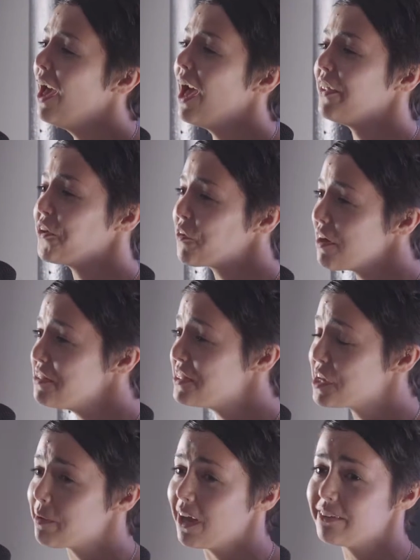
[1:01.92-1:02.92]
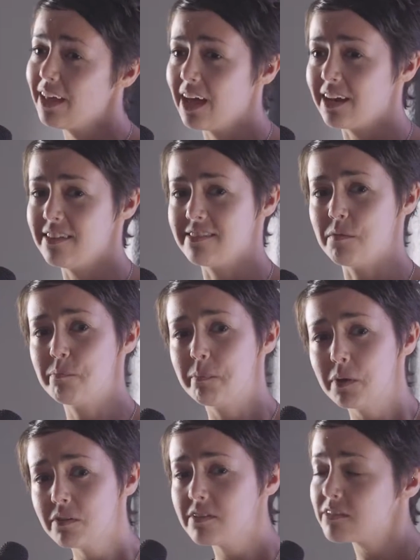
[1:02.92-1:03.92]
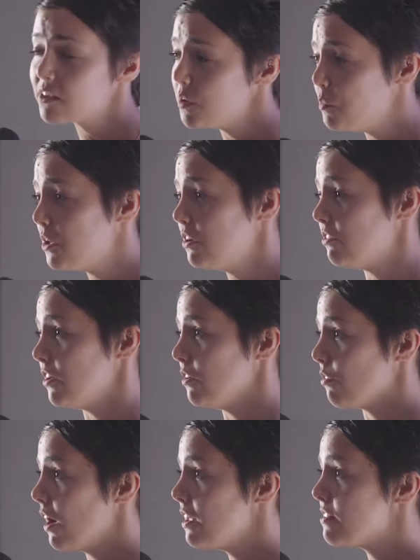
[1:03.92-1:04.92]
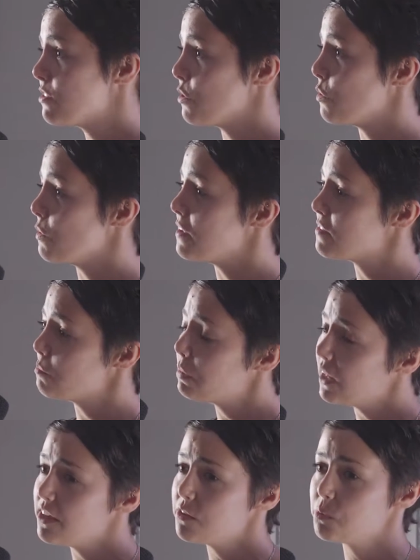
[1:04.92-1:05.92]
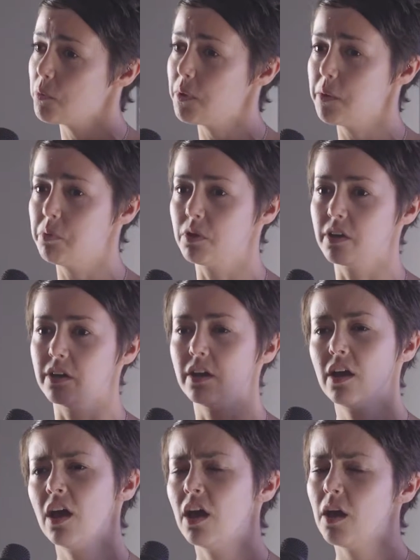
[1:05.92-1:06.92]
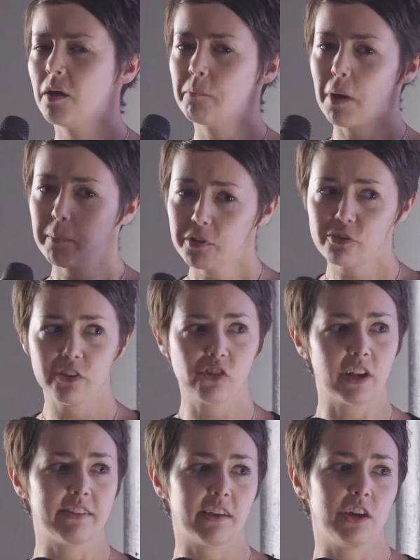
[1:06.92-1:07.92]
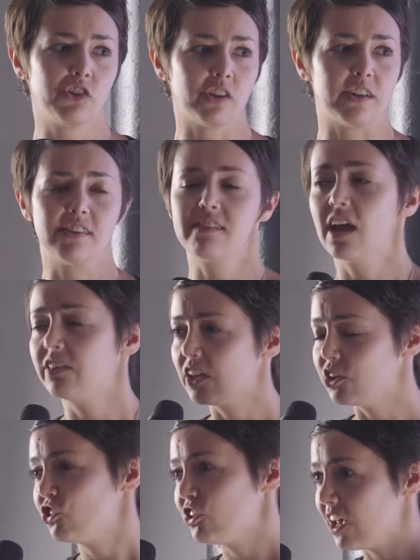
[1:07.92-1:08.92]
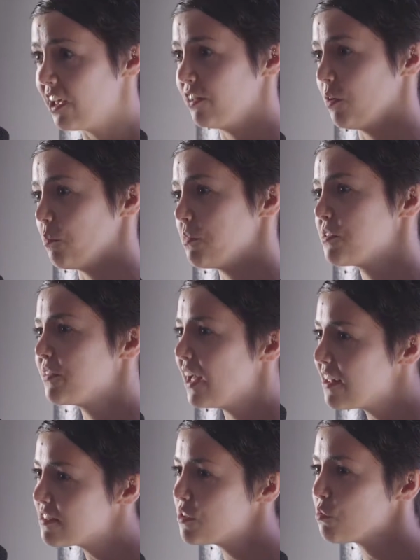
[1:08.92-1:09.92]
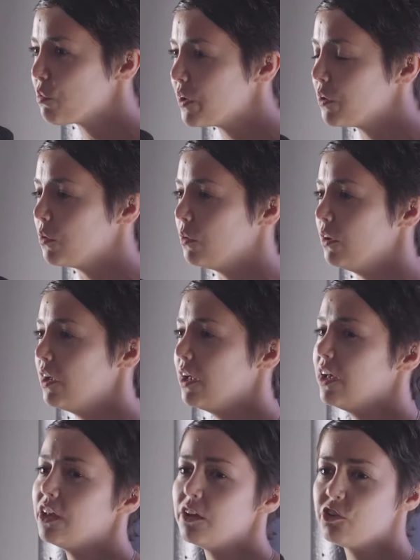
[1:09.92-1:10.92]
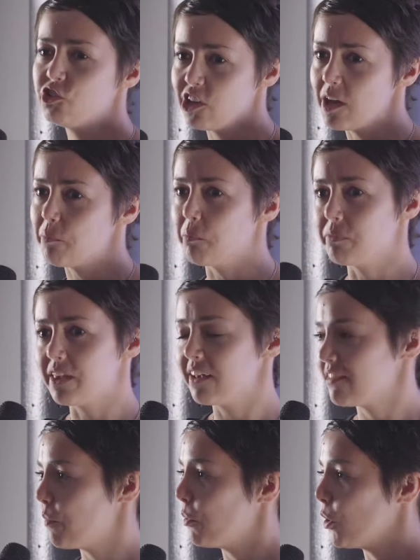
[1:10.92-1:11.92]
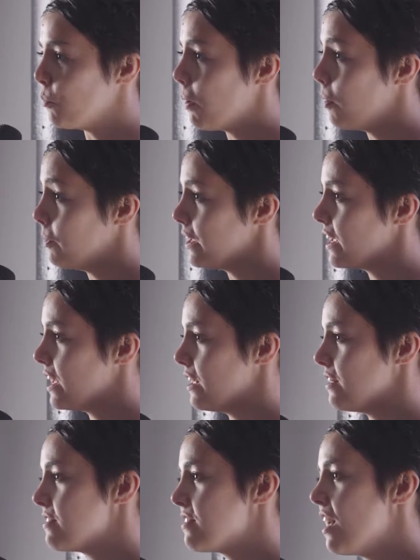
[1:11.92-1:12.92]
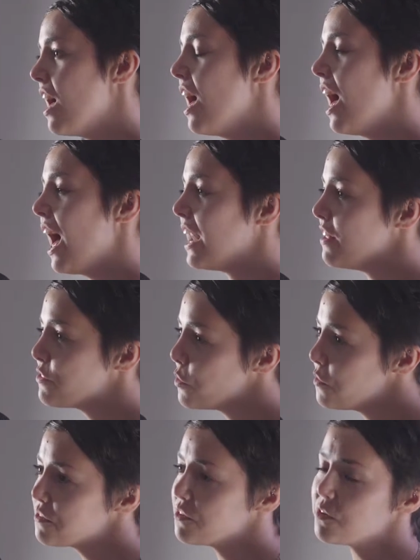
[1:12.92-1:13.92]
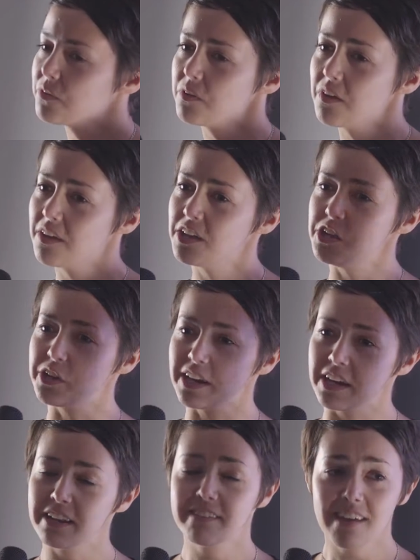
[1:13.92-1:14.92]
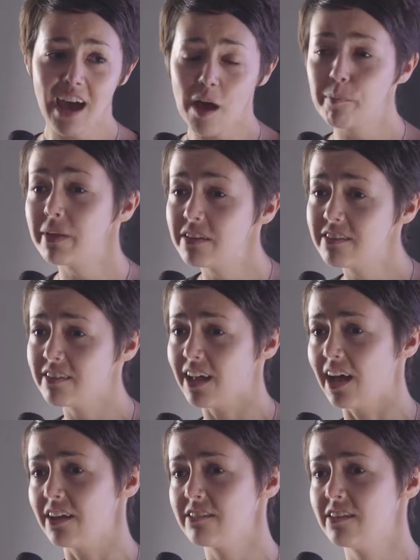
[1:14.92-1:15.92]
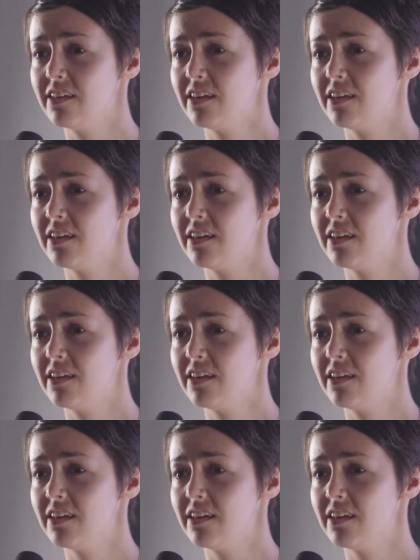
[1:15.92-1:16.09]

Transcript: And the great thing about that is it builds this community, right? So it's a place where people can publish visualizations and then share them. So that's the real gem that Tableau Public is. And it's also, you can tap into that